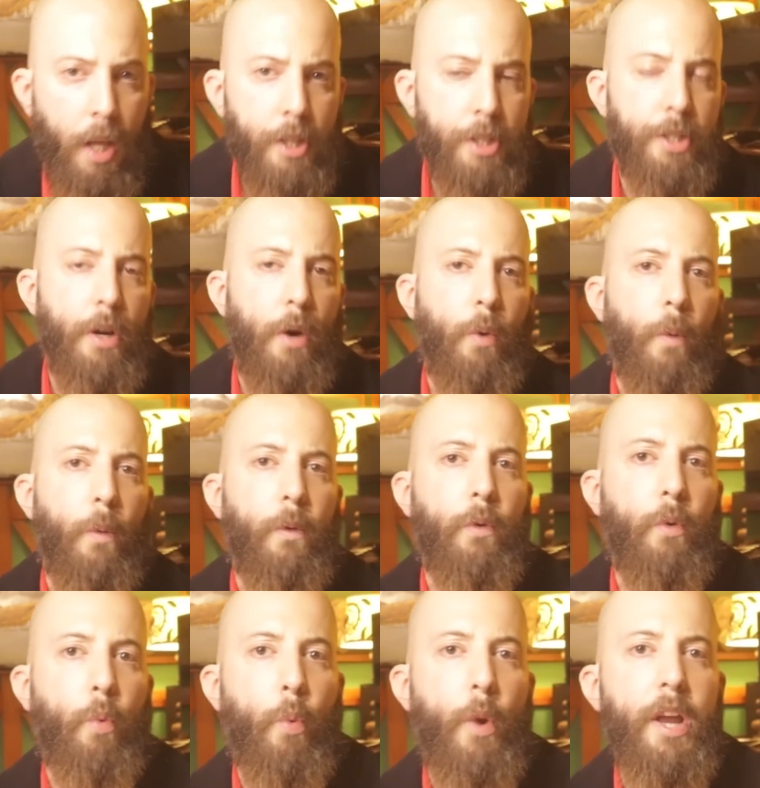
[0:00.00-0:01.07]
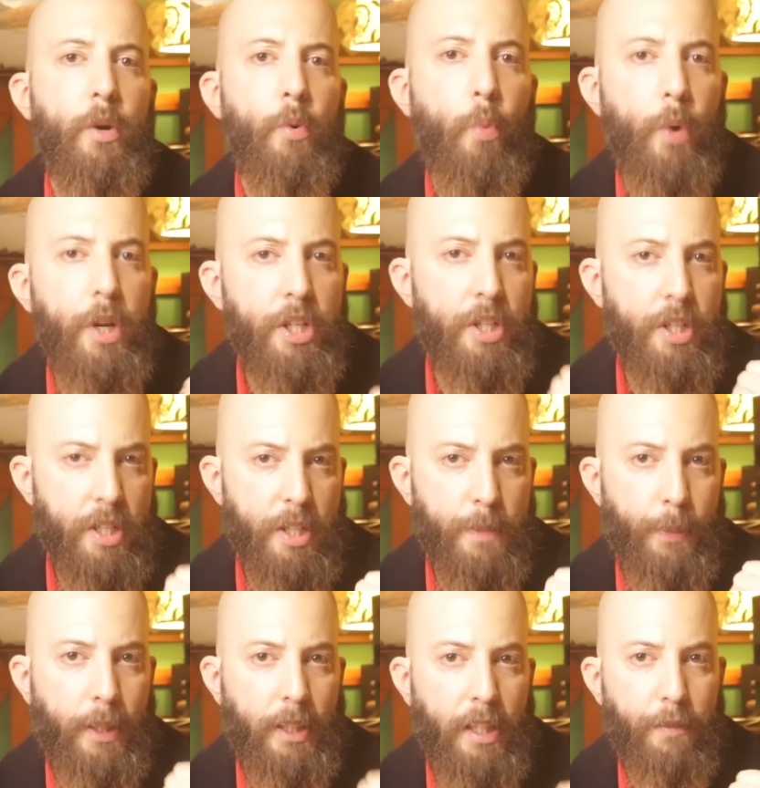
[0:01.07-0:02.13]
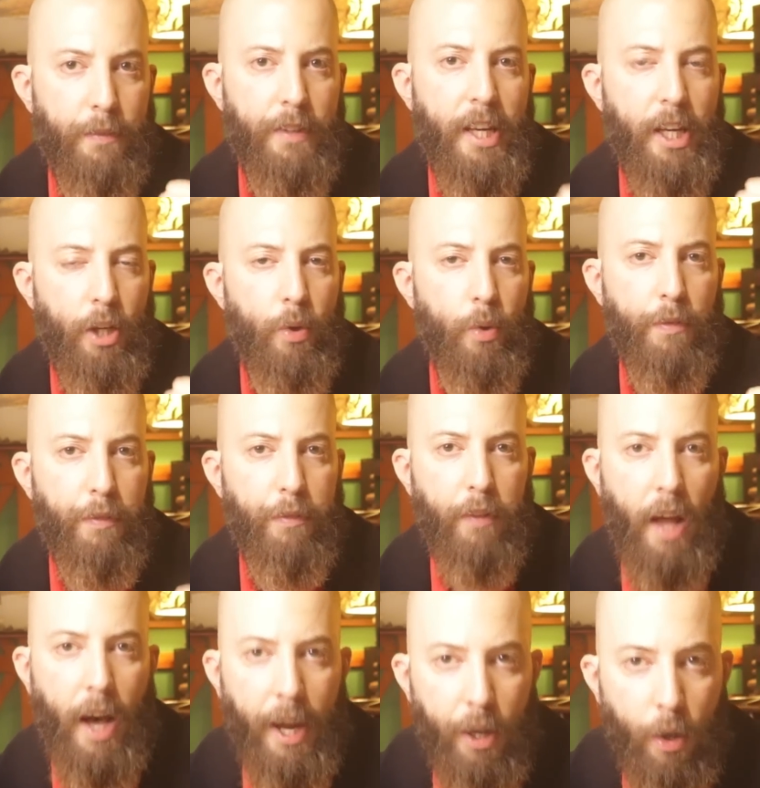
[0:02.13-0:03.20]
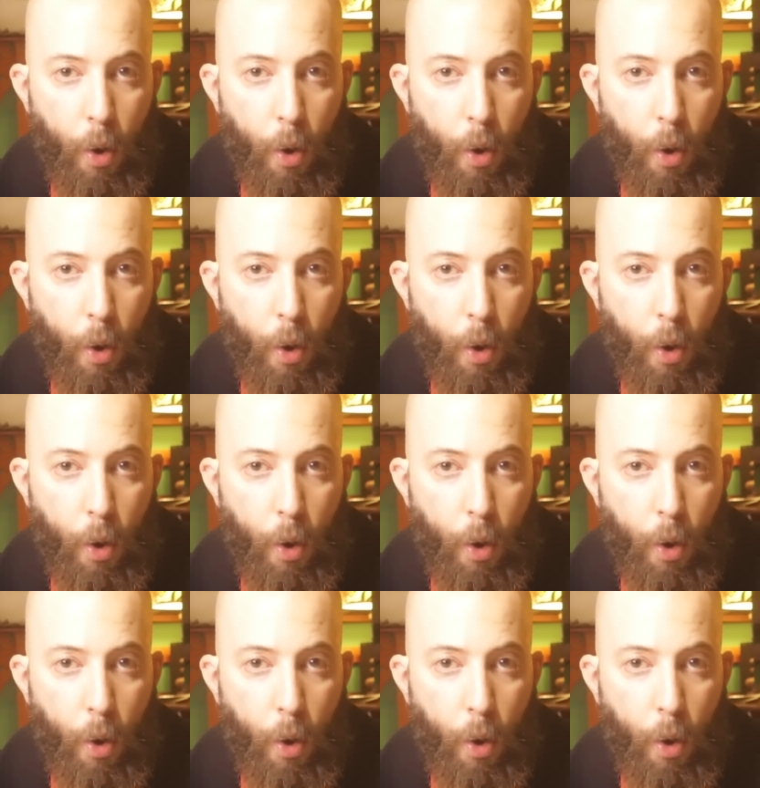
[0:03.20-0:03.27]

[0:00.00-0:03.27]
So when witches believed they could fly,